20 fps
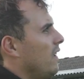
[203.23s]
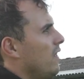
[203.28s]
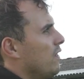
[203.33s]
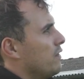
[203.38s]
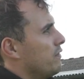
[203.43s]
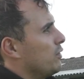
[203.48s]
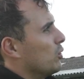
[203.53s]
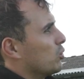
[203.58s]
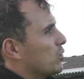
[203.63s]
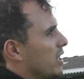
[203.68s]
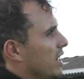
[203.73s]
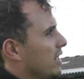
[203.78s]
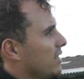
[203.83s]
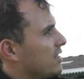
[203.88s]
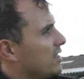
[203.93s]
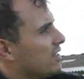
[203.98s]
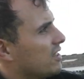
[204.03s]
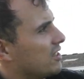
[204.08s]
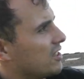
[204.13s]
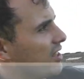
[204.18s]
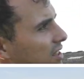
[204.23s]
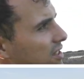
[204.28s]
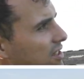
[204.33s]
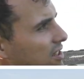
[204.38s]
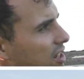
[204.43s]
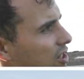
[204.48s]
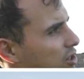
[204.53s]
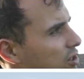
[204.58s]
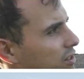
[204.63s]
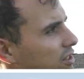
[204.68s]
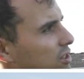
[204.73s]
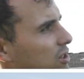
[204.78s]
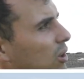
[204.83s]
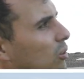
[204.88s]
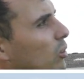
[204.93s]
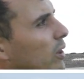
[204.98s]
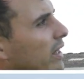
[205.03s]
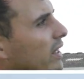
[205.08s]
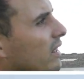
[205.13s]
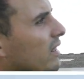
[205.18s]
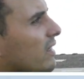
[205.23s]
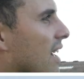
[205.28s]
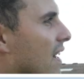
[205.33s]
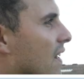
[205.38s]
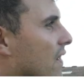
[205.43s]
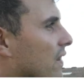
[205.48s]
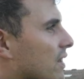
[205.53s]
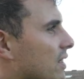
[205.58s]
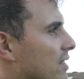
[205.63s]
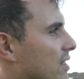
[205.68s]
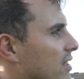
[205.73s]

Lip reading: the fuel tanks in the centre section of the top wing and